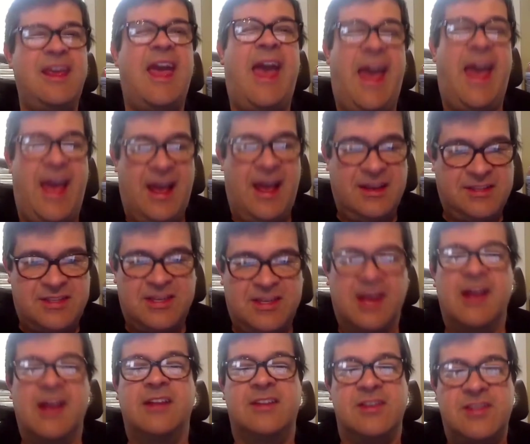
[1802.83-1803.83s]
ass
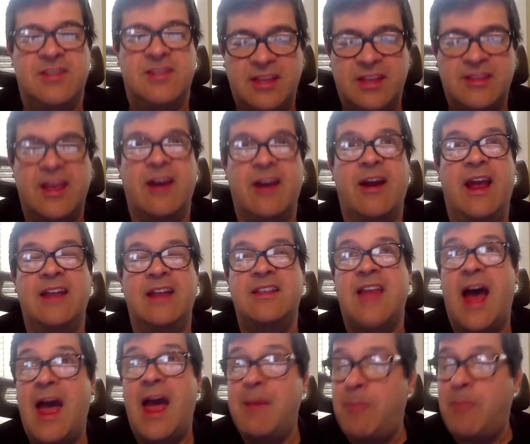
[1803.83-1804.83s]
to sit there and
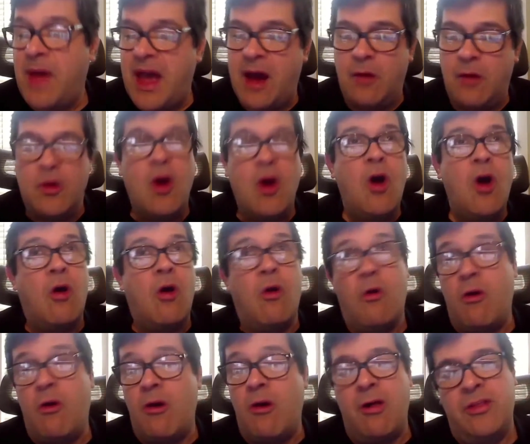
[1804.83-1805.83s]
type out
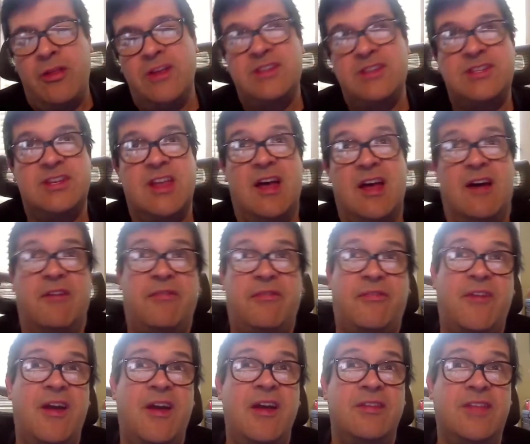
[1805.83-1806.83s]
all this
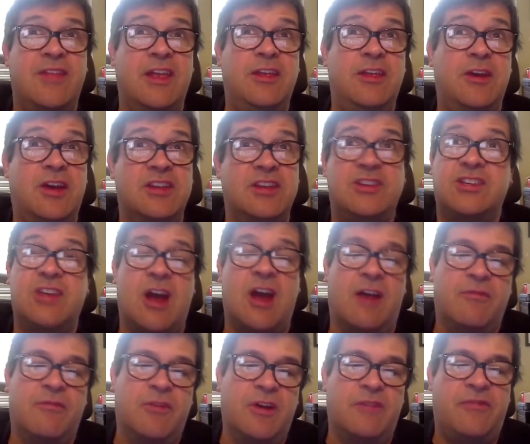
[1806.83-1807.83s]
stuff that you could just
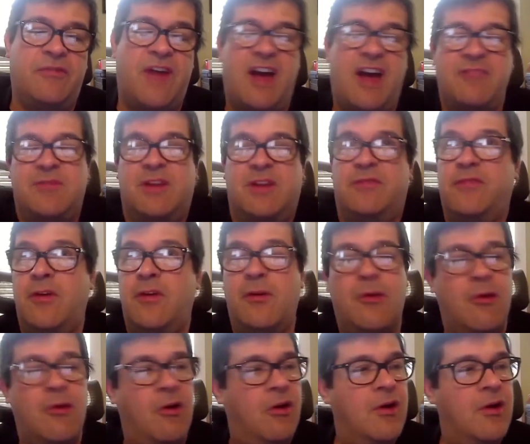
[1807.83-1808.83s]
cover in a 5-minute phone
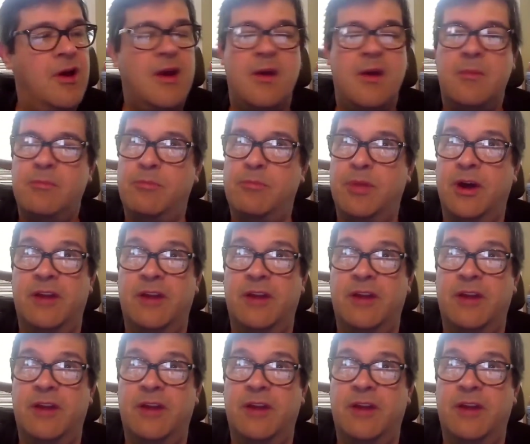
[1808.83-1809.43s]
call. But if